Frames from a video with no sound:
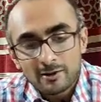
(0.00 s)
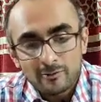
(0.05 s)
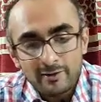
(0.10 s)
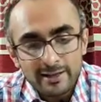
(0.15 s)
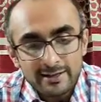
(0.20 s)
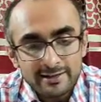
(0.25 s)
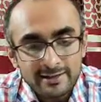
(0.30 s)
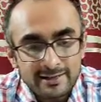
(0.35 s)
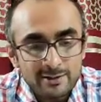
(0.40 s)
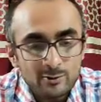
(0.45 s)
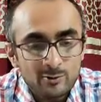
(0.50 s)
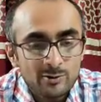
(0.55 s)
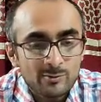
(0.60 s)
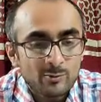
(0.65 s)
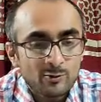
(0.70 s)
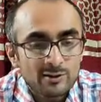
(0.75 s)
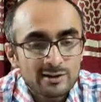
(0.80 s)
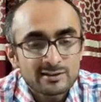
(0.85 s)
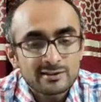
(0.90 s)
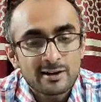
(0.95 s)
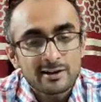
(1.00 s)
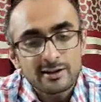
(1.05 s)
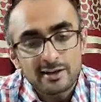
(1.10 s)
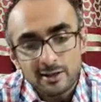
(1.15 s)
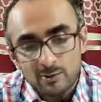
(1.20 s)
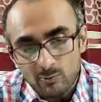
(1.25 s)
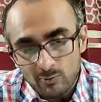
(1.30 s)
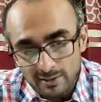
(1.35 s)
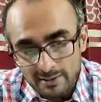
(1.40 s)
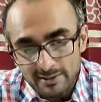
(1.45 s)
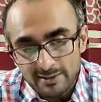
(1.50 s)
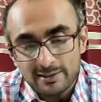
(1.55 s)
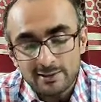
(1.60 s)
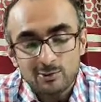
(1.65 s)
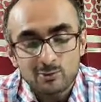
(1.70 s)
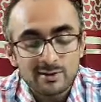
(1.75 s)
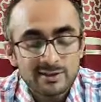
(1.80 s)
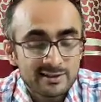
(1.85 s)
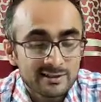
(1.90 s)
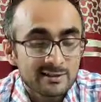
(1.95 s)
when ketone bodies are converted
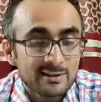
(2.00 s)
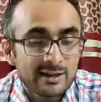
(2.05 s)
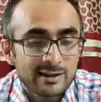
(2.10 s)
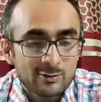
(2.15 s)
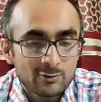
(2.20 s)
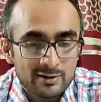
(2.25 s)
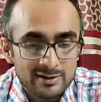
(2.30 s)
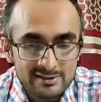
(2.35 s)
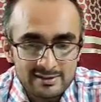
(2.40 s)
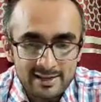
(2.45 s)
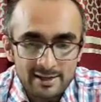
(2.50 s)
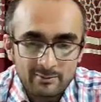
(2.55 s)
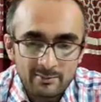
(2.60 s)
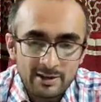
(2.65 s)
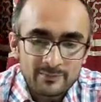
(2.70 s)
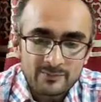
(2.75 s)
into acetyl coenzyme